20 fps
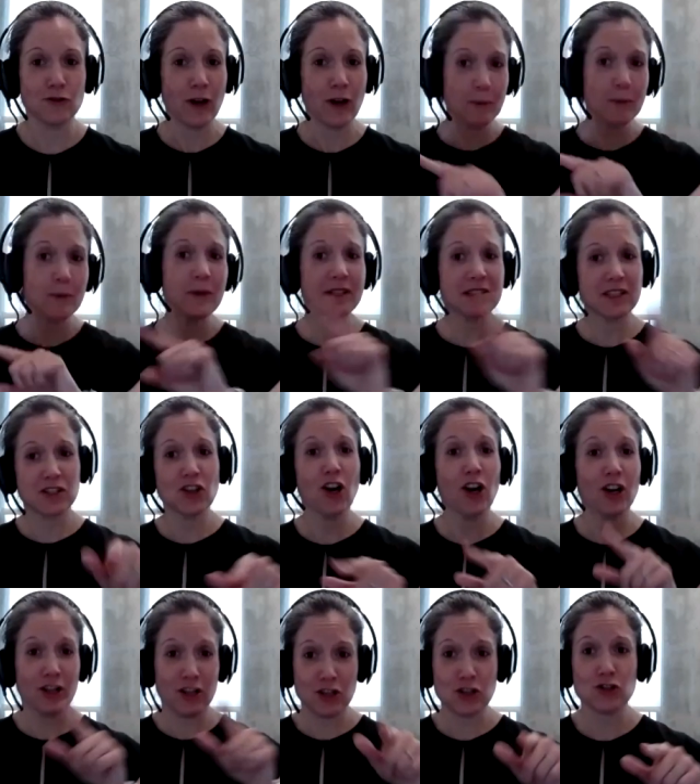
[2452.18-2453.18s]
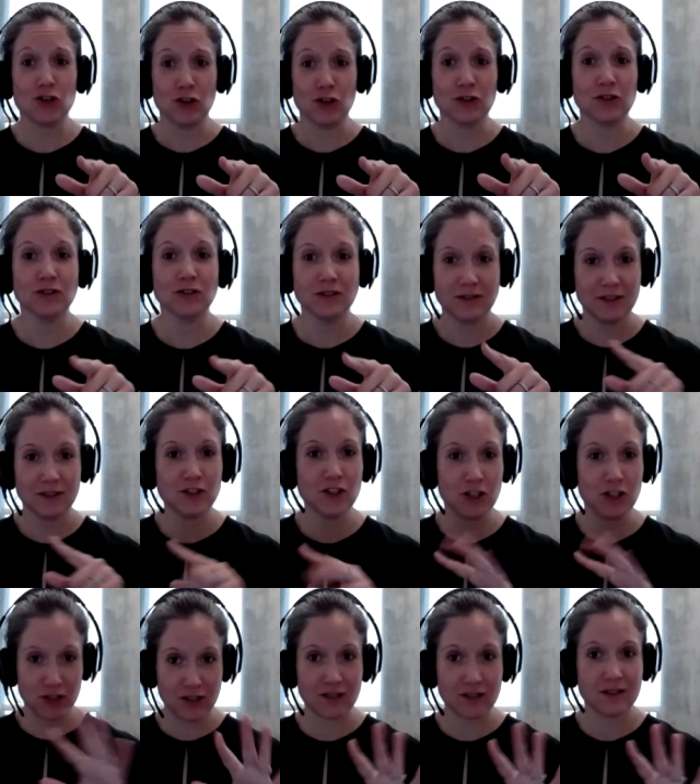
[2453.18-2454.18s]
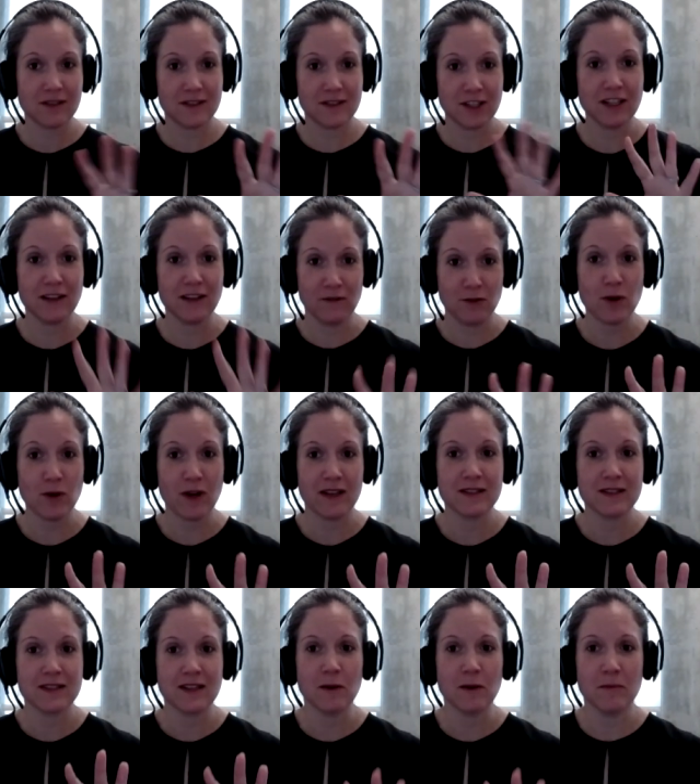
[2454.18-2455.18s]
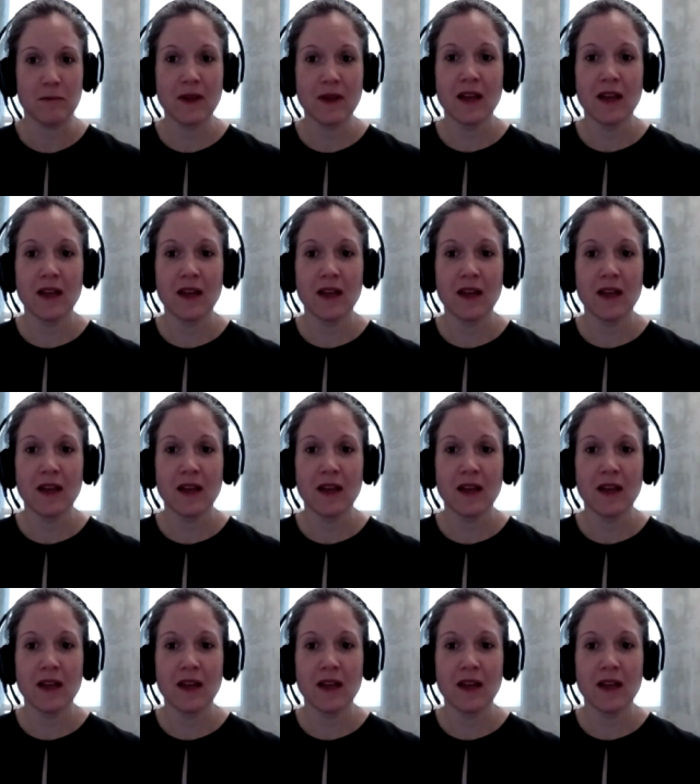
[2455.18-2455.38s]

I'm about to talk in a circle, just to give you a heads up.